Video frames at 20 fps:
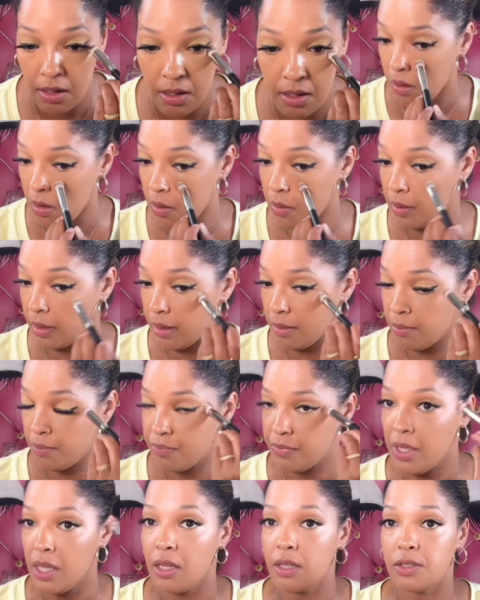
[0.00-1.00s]
Okay,
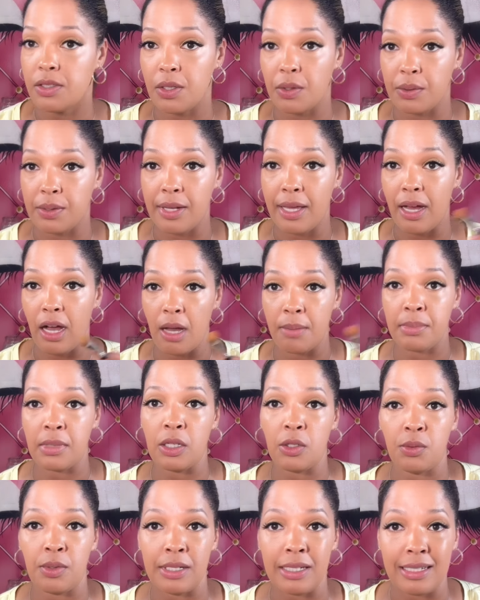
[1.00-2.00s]
so now I'm getting
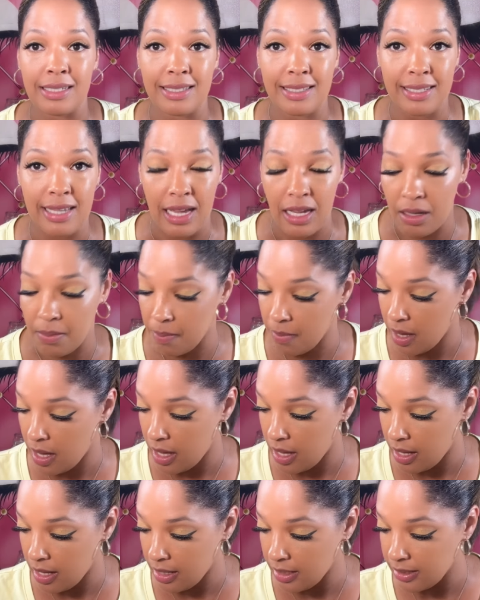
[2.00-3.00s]
ready to take
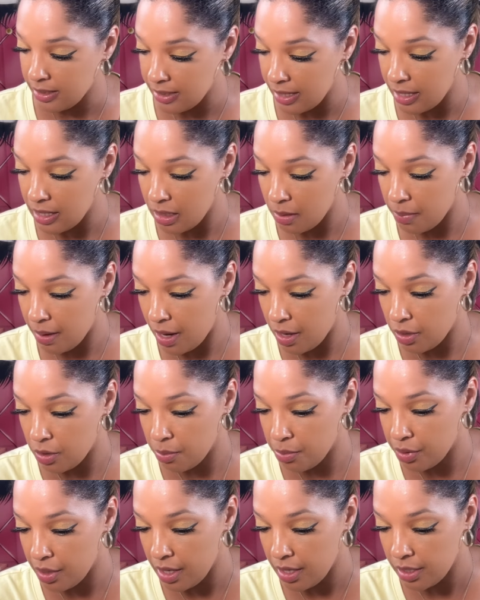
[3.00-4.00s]
my setting powder
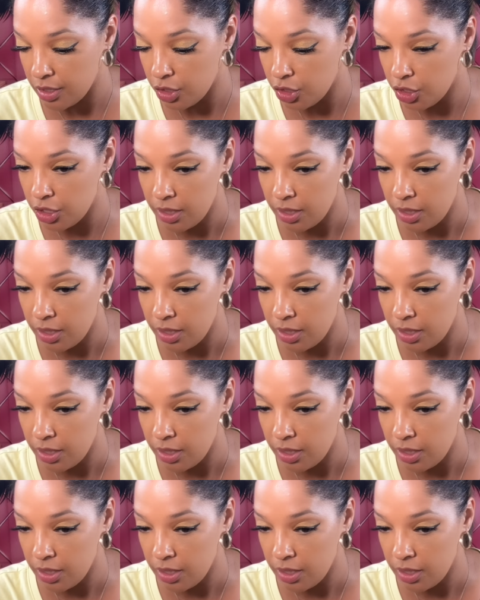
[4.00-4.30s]
brush